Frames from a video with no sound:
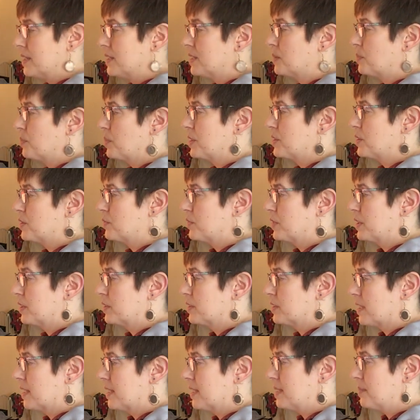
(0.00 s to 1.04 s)
spread your
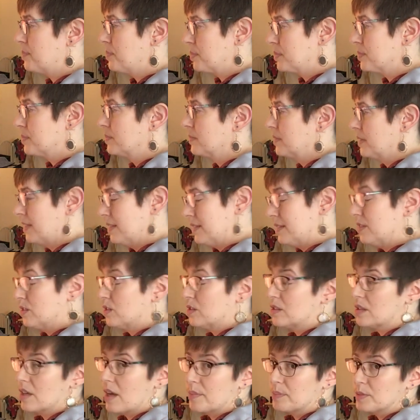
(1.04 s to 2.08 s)
fingers up,
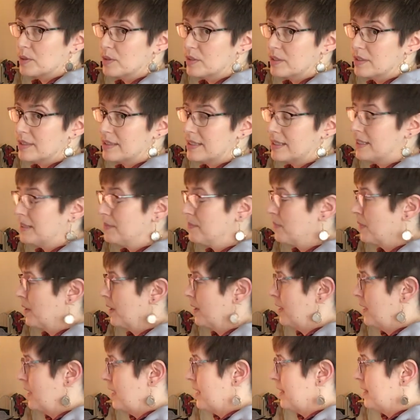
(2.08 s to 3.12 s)
the top note is C,
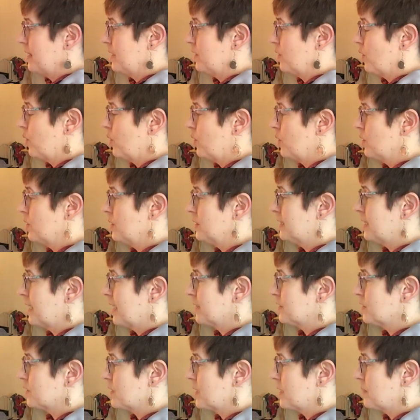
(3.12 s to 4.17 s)
then hold
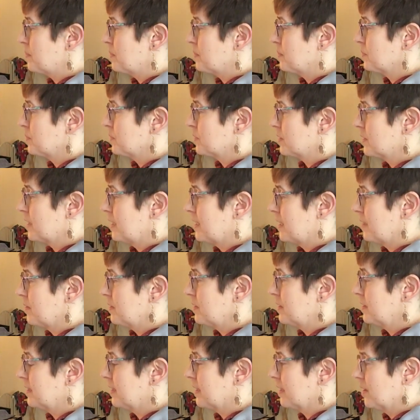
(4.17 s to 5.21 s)
that shape and slide
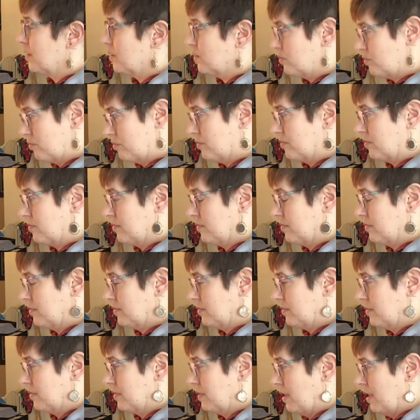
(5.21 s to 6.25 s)
everything down,
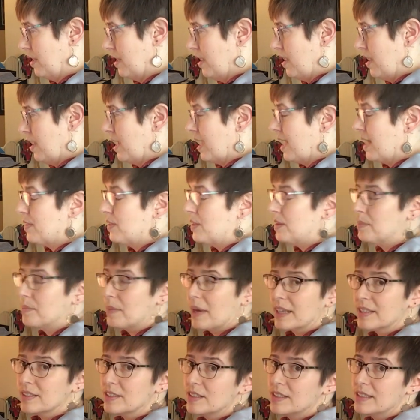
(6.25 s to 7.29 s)
and then
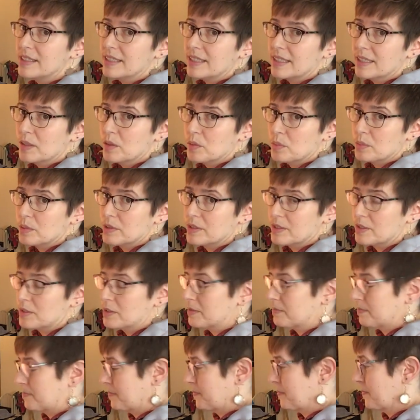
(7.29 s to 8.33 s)
back to D home position.
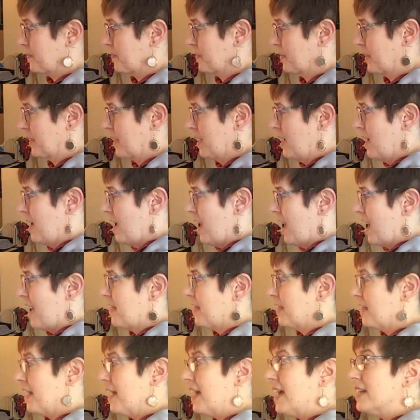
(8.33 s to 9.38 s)

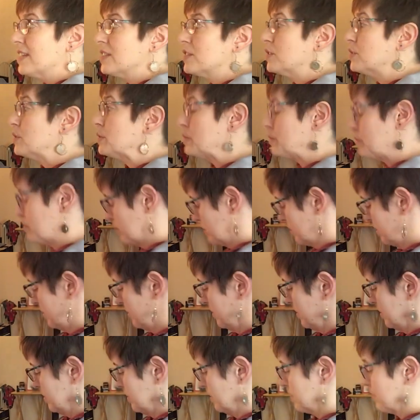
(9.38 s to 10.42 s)
And that you'll
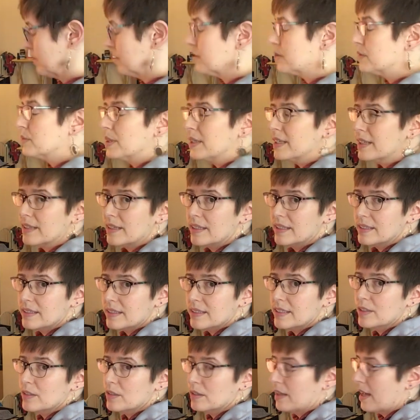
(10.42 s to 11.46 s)
start to recognize it
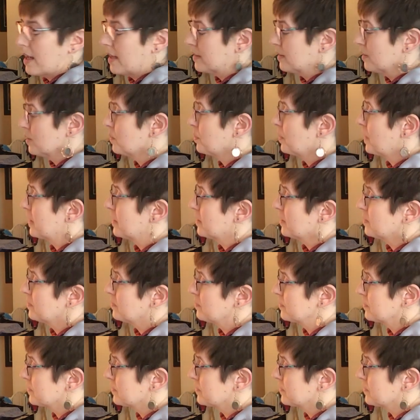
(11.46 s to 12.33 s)
here. I'll add a little pedal.